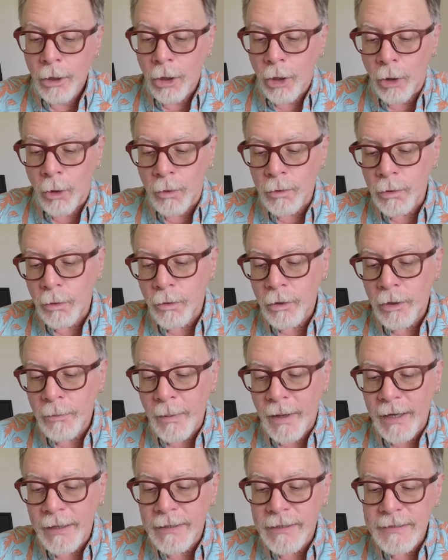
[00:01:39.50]
O Lord,
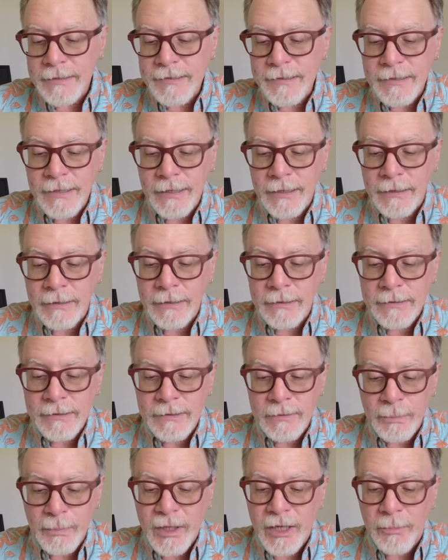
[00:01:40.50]
by these
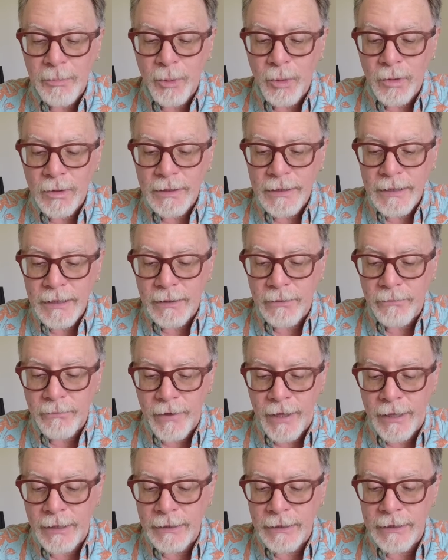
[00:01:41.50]
things people live,
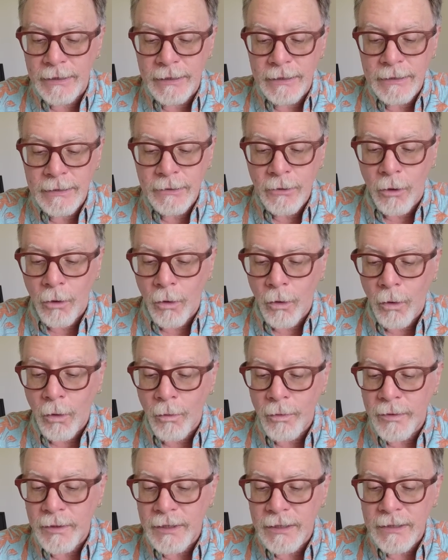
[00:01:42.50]
and in
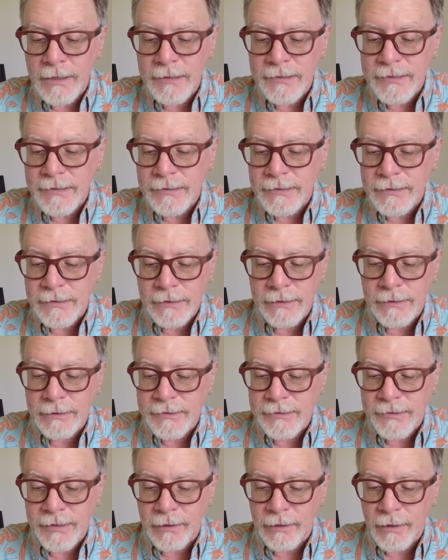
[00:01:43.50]
all these
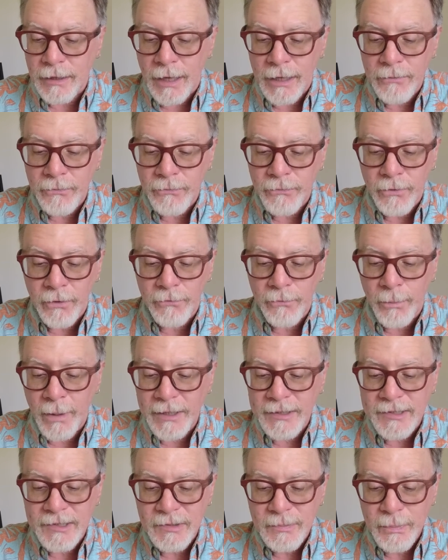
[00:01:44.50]
is the life of
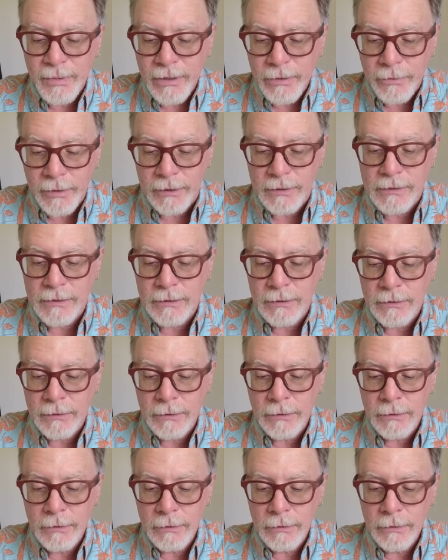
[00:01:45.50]
my spirit.
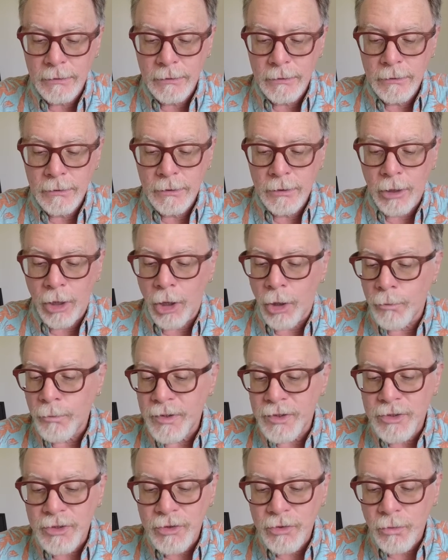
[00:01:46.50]
O
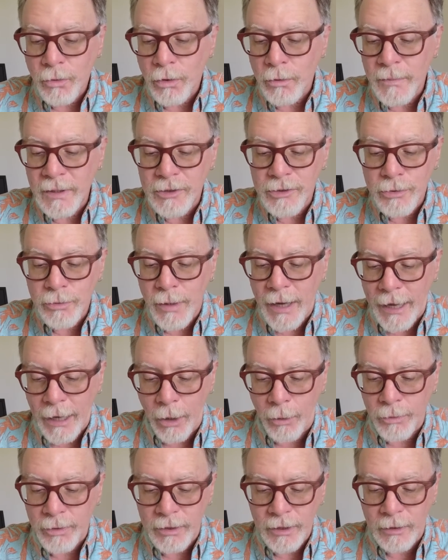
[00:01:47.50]
restore me to
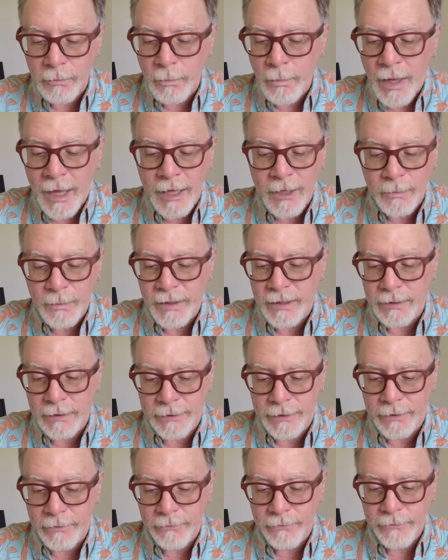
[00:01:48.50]
health and make me
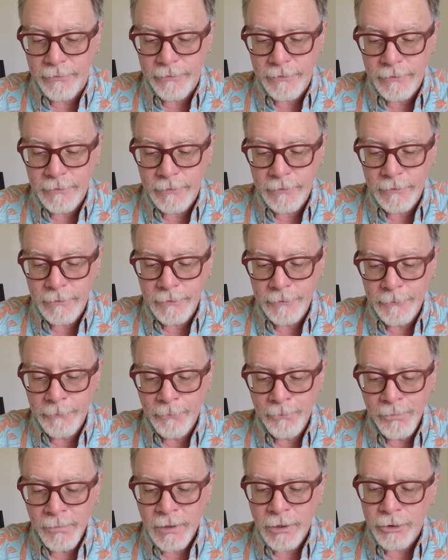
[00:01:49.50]
live.
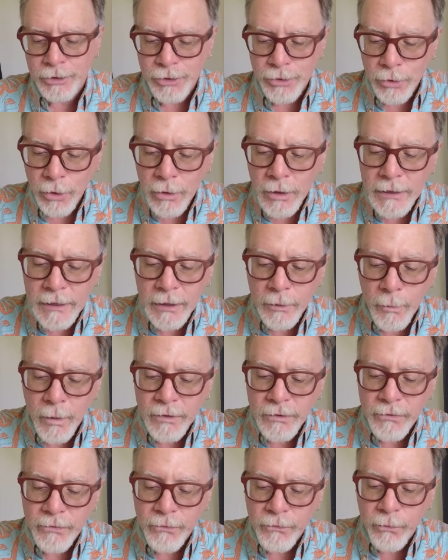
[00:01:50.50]
Surely it
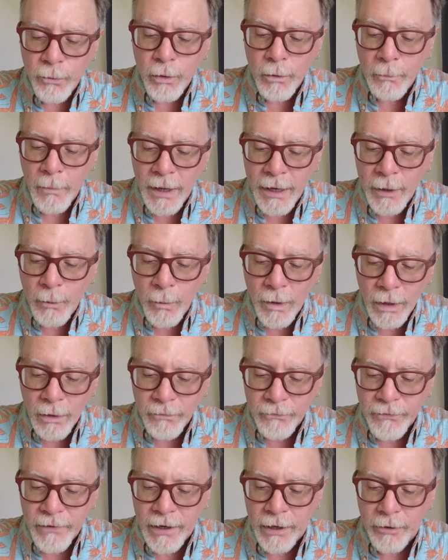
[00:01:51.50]
was for my
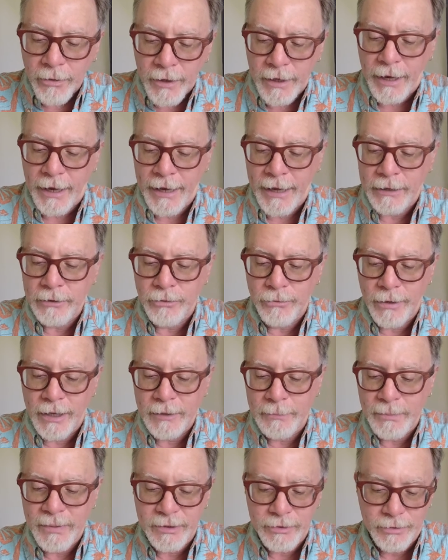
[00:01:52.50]
welfare that I had
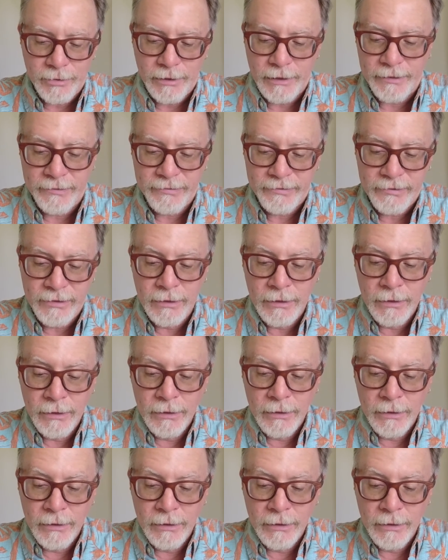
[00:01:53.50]
great bitterness.